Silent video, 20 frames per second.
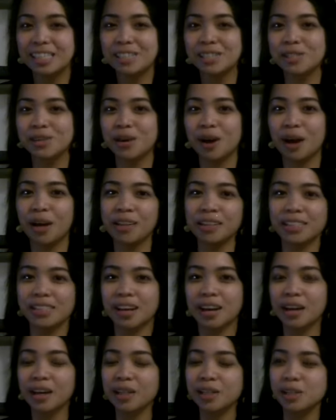So I
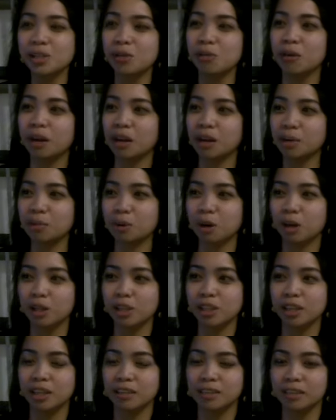decided to create a
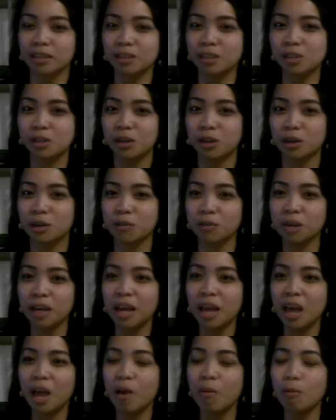project that sort of
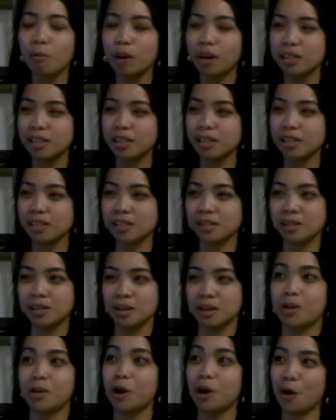embraces
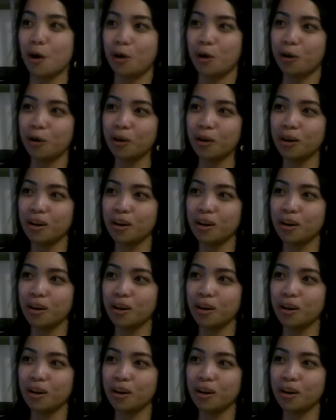the unknown.